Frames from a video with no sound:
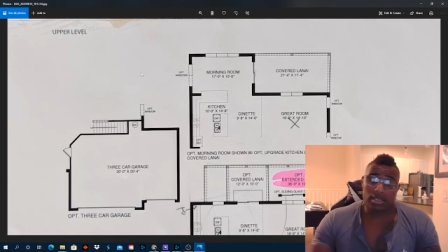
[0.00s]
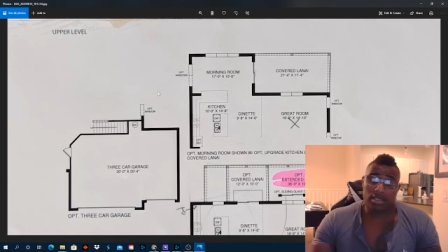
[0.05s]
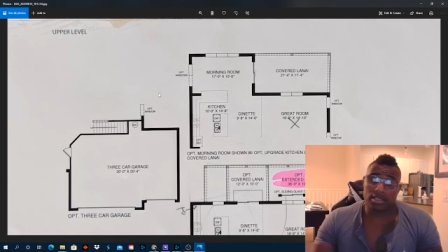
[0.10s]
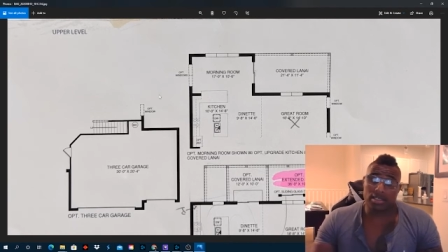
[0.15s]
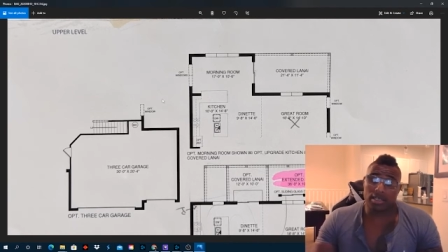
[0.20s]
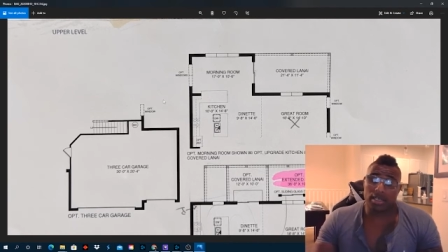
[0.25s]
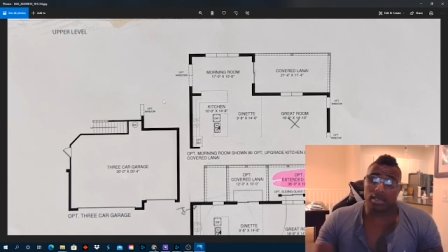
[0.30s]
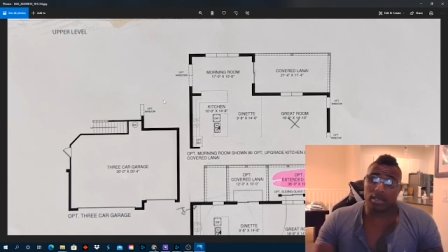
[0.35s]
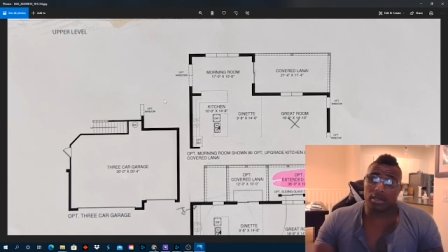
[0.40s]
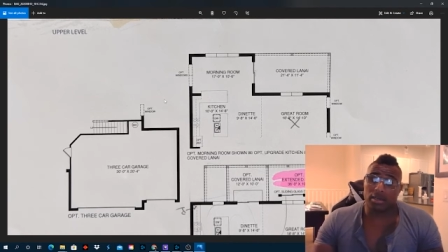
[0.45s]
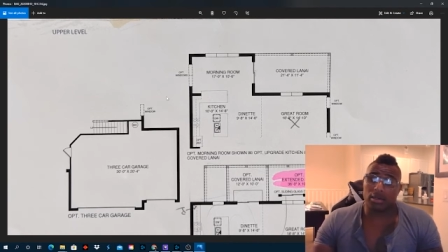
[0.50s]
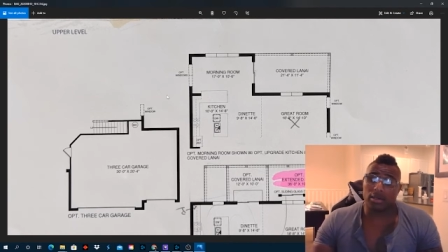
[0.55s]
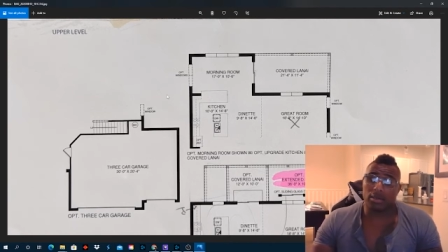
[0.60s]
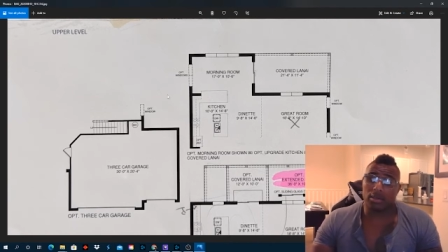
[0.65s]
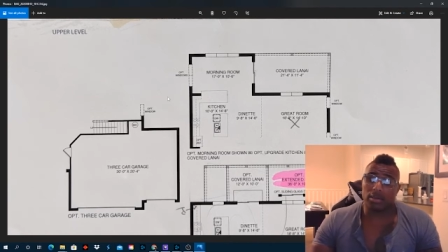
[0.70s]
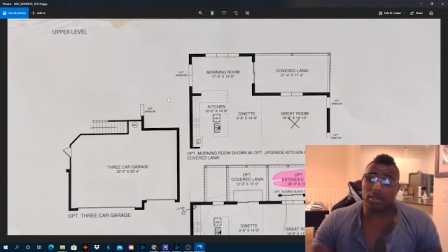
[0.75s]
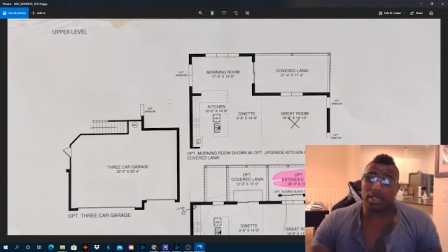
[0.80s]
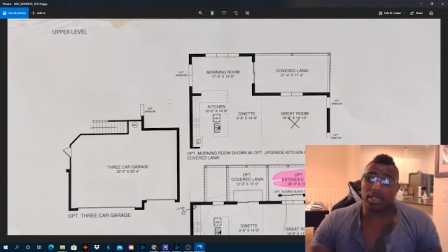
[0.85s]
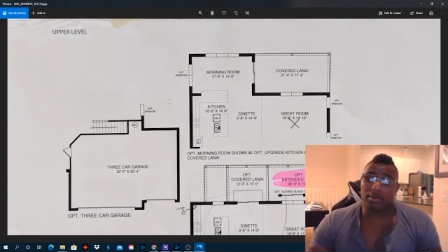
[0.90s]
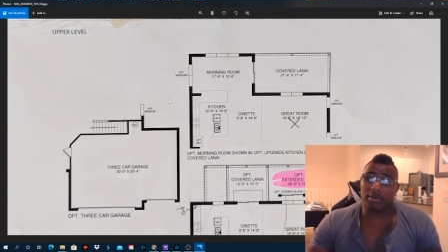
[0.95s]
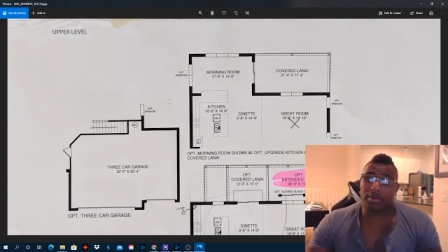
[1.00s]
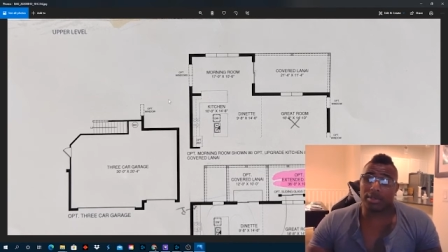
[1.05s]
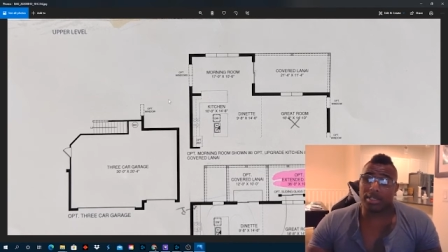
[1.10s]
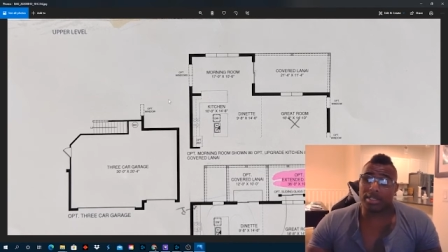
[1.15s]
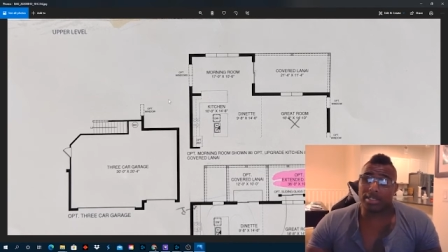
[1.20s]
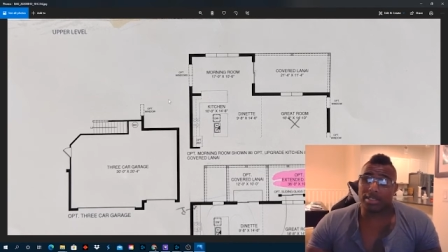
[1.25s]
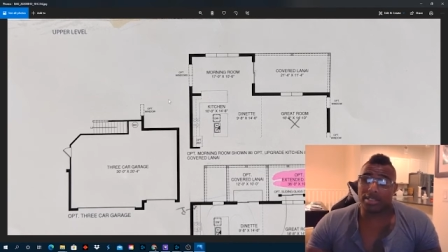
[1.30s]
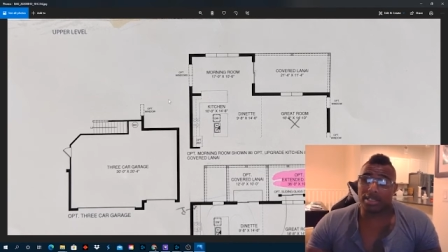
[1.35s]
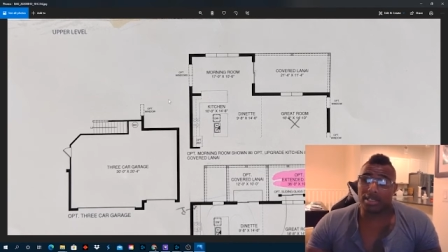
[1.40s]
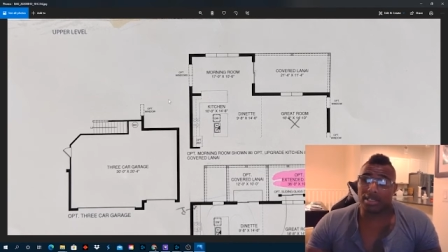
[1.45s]
So it
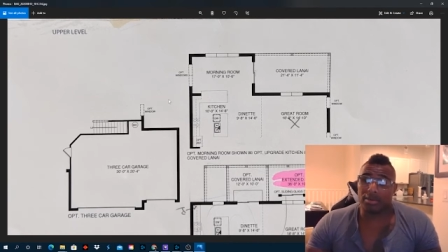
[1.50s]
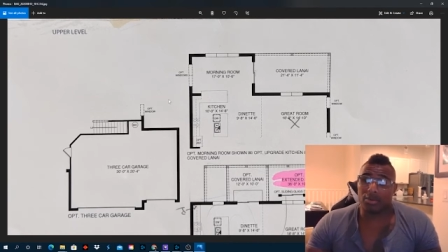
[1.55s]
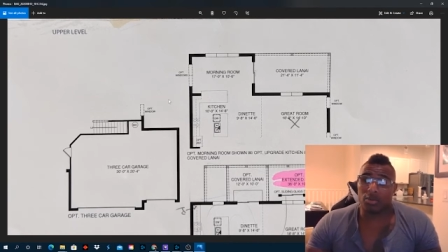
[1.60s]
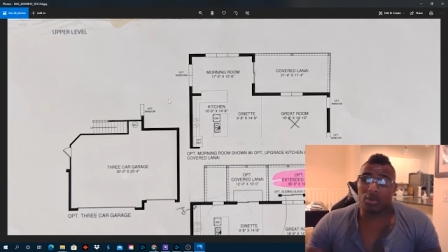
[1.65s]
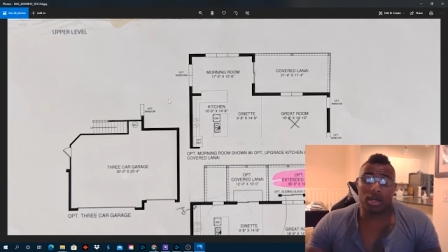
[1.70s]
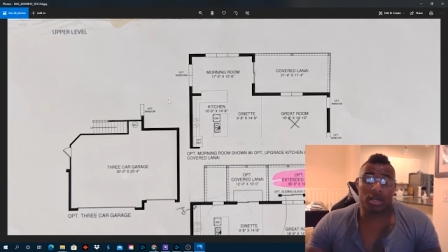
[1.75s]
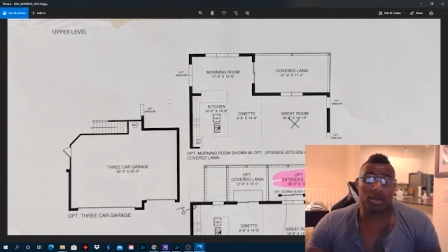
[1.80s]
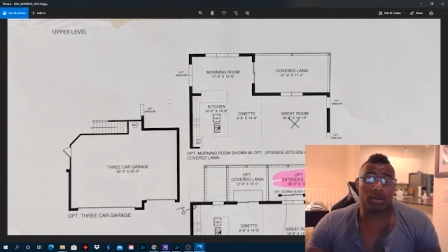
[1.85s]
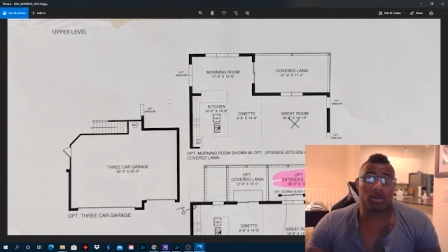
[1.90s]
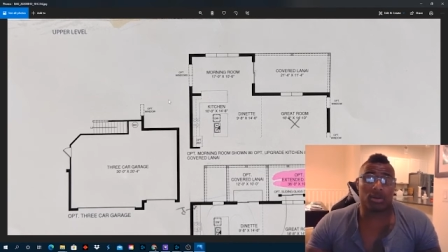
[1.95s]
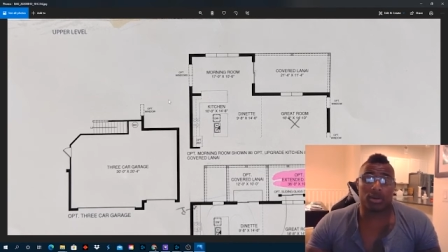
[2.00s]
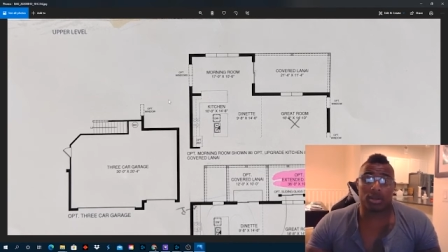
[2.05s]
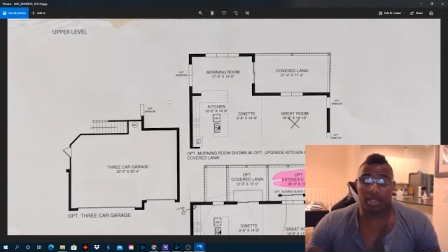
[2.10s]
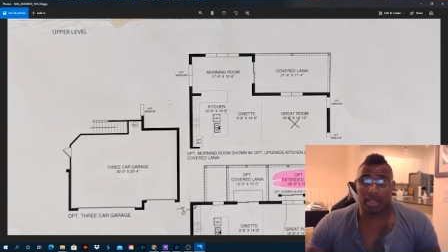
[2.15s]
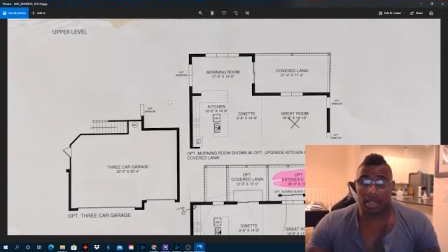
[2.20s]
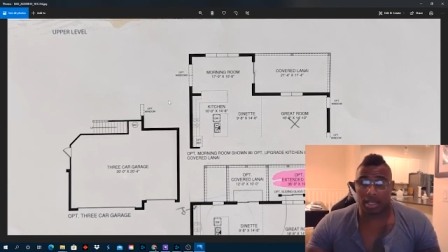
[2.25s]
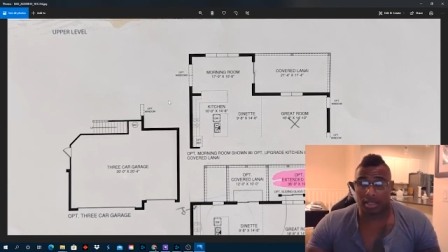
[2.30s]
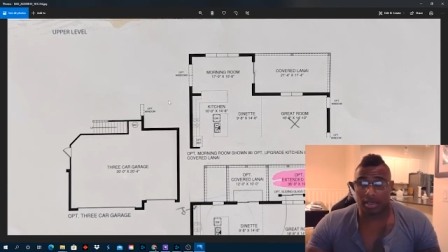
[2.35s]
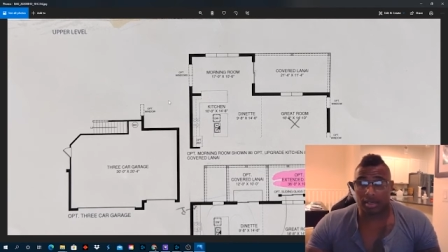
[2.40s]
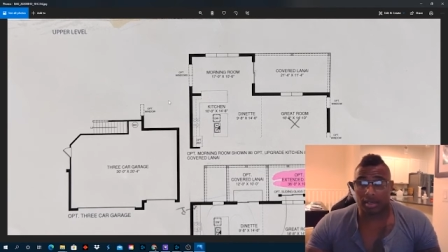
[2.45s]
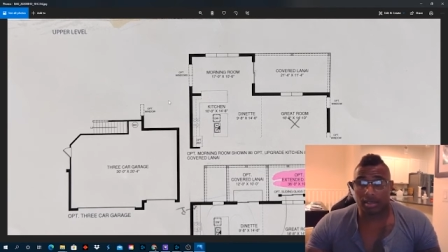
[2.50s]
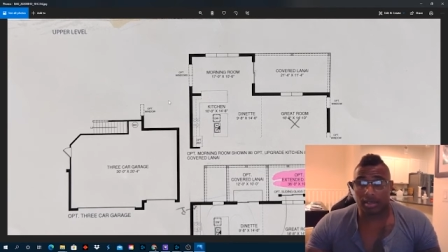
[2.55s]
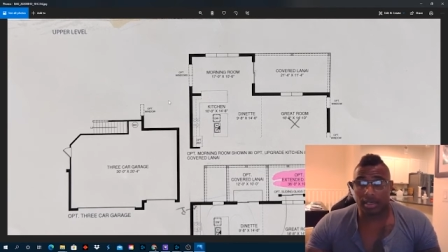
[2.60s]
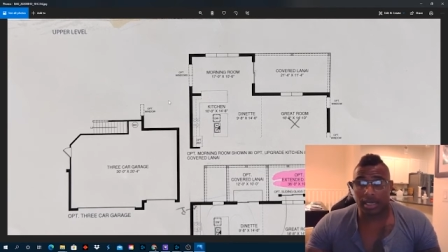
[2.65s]
was one or the other.